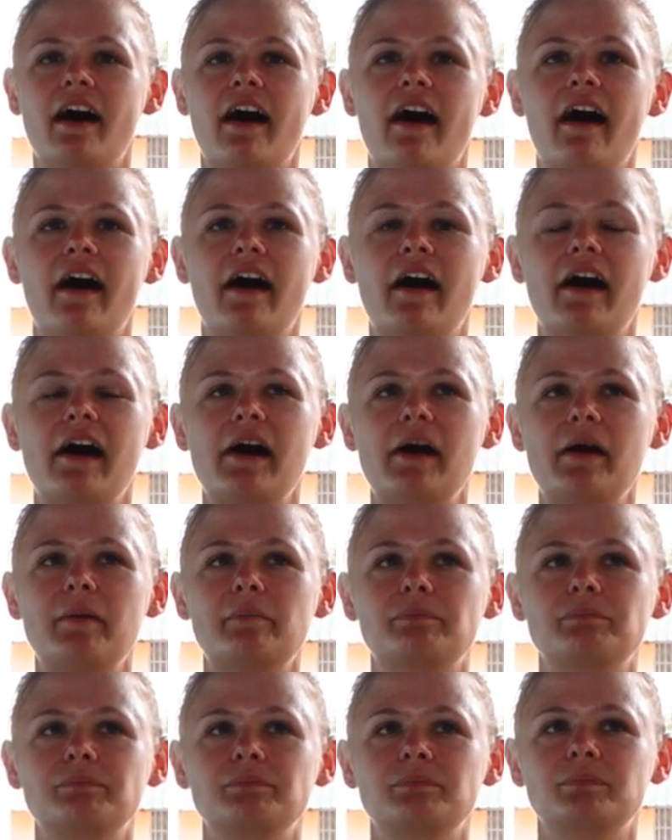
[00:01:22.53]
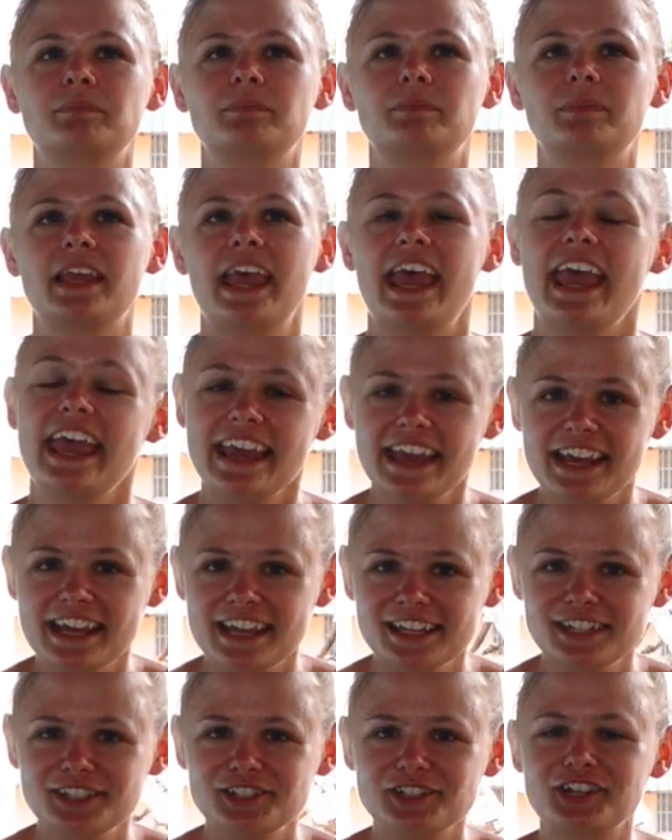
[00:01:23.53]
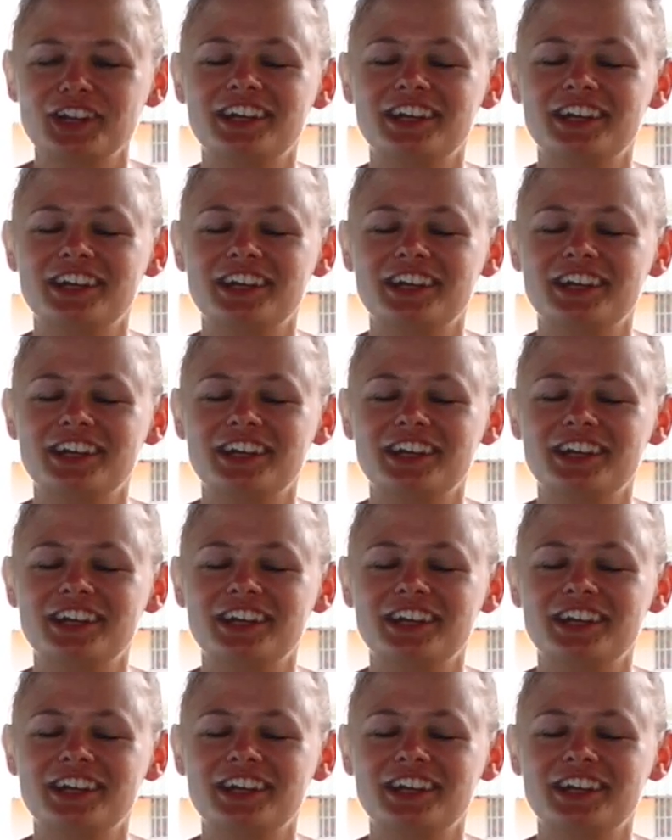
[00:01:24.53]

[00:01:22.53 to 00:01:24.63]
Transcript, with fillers: um, age.